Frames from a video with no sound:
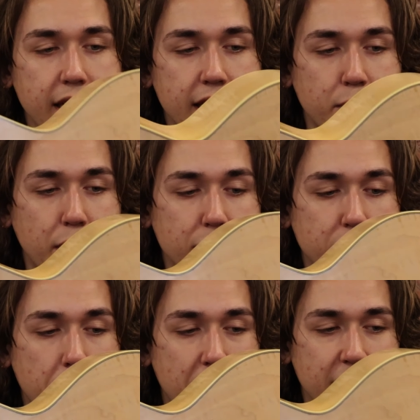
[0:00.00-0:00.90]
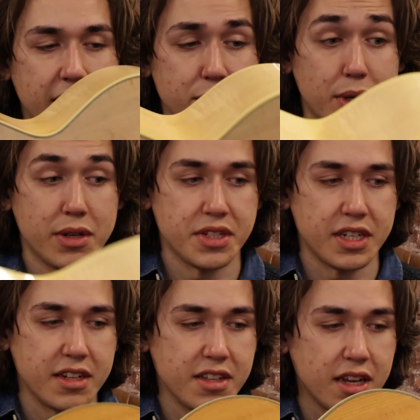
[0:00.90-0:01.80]
around the back as well as
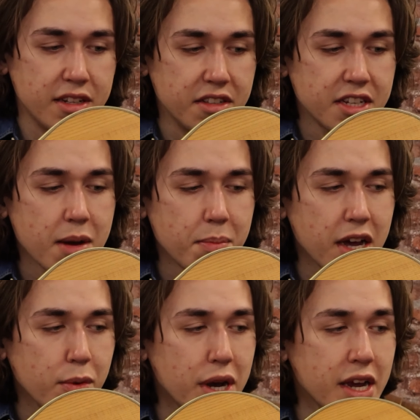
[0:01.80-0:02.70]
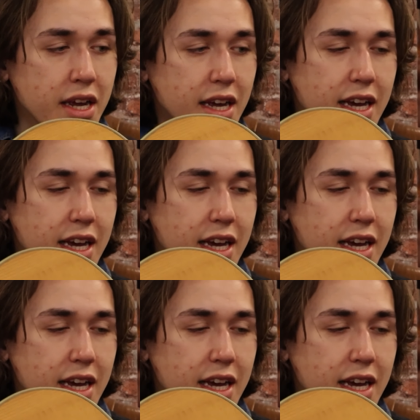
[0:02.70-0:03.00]
on the top, by the way.